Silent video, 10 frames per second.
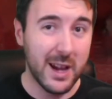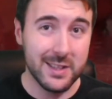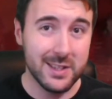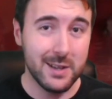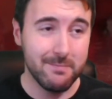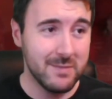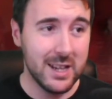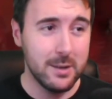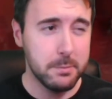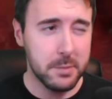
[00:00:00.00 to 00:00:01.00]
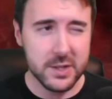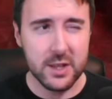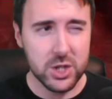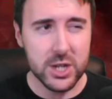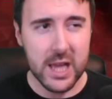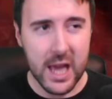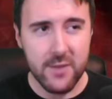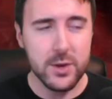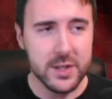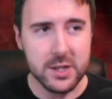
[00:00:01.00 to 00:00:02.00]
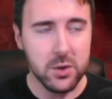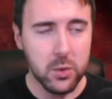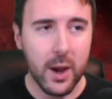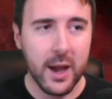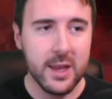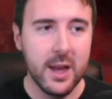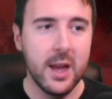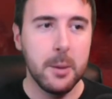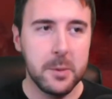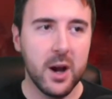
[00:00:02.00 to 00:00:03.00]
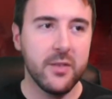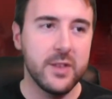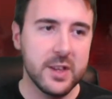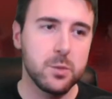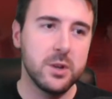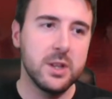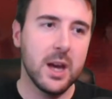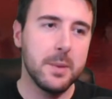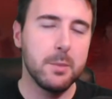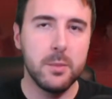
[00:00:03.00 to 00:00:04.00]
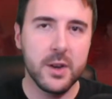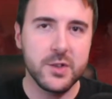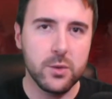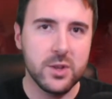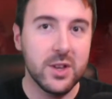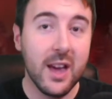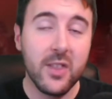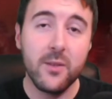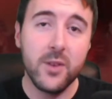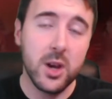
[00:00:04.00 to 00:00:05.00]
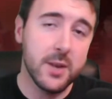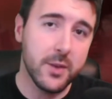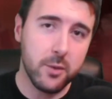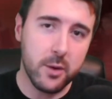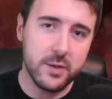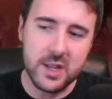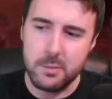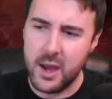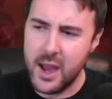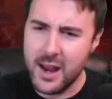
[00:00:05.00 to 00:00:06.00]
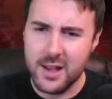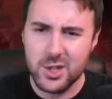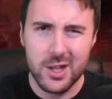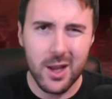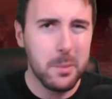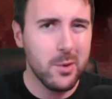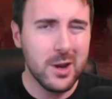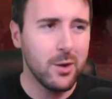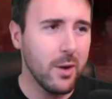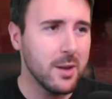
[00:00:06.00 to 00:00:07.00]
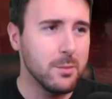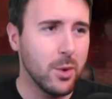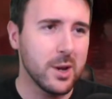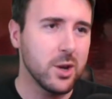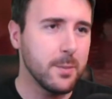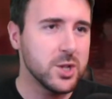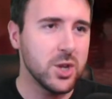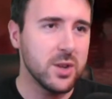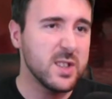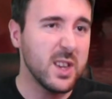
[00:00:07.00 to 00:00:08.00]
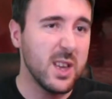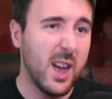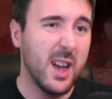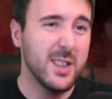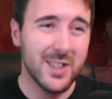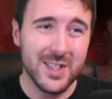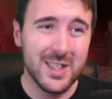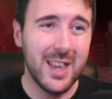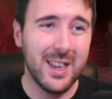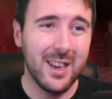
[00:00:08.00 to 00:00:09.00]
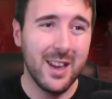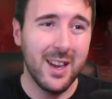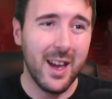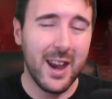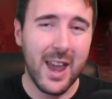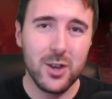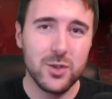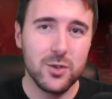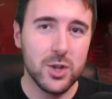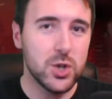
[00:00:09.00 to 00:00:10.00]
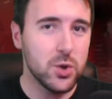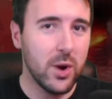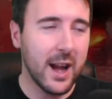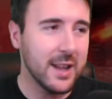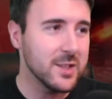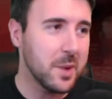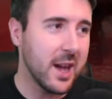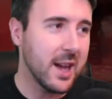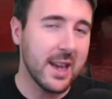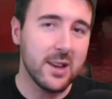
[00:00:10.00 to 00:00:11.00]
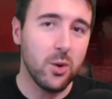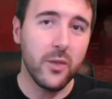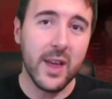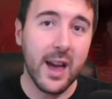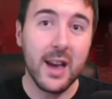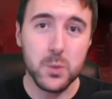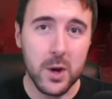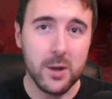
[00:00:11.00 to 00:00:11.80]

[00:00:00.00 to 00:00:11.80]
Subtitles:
better in potentially every single way, but this one, you get a bit more muscle, you get the fun of a throw teammate, and actually a pretty great modeling opportunity to sneak an extra Surehands player in on there as